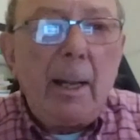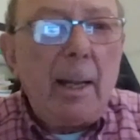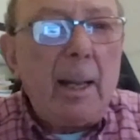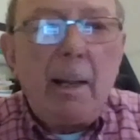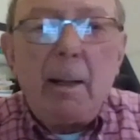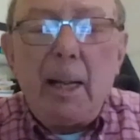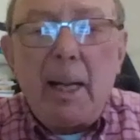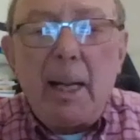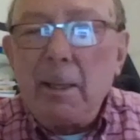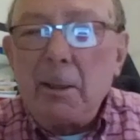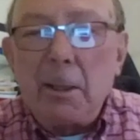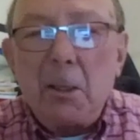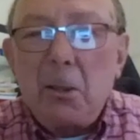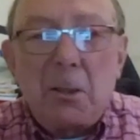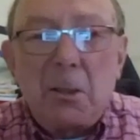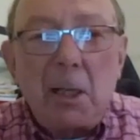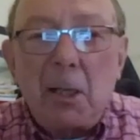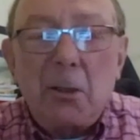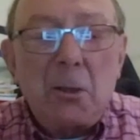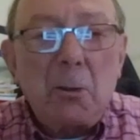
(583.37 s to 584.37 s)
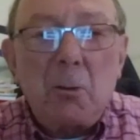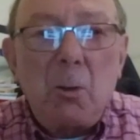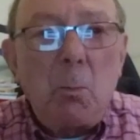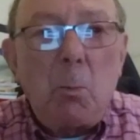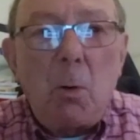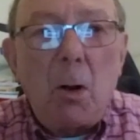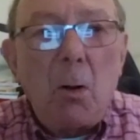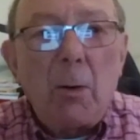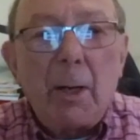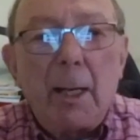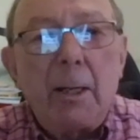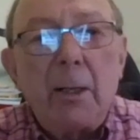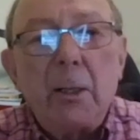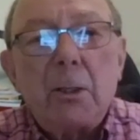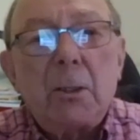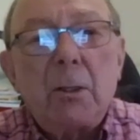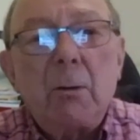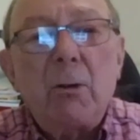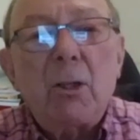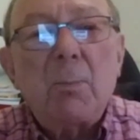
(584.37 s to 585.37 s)
In this digital world, it
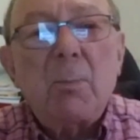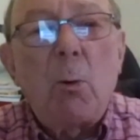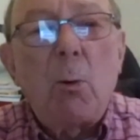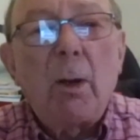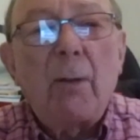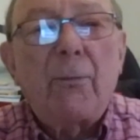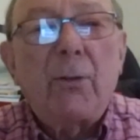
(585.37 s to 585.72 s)
is too small.